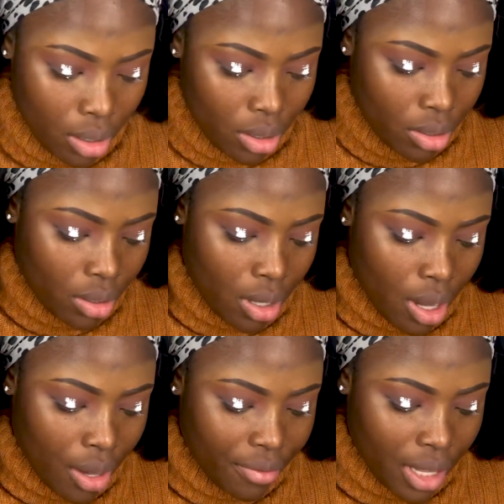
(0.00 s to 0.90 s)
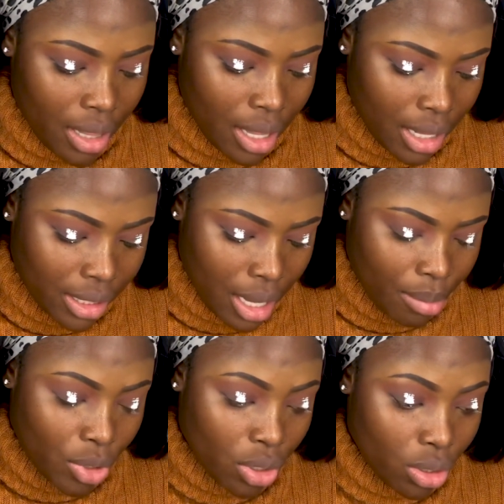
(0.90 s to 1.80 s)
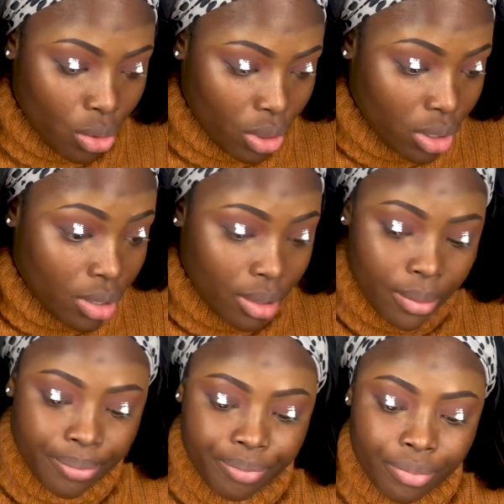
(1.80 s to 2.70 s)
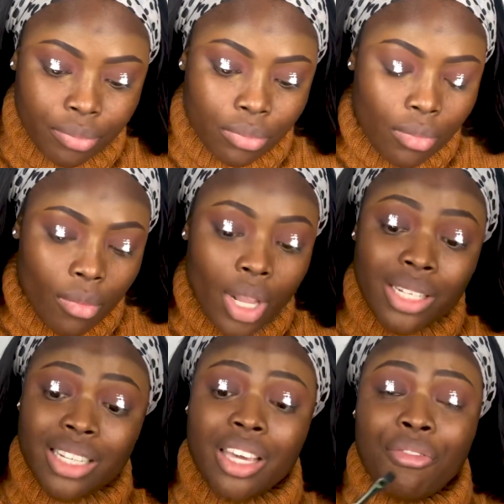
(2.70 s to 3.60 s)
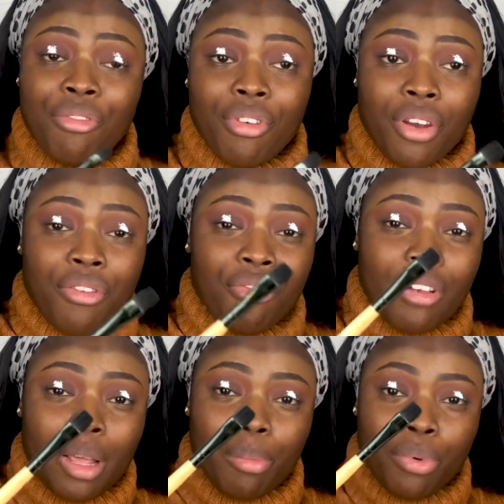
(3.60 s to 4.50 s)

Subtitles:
So now after that, I'm just going to take a very flat